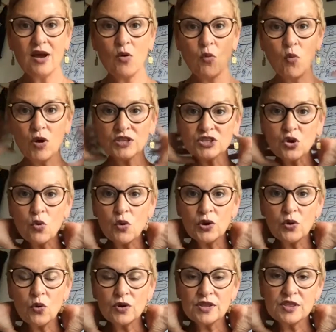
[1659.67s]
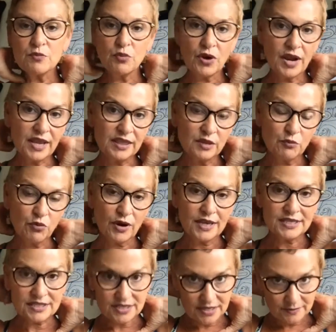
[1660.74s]
what's going on in the brain, the
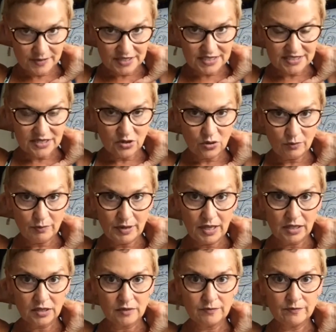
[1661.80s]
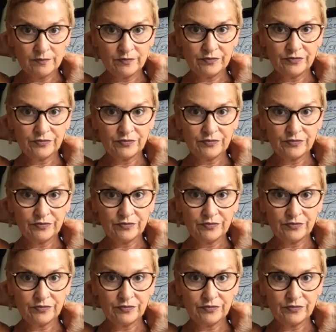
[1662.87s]
brainstem, the cerebellum,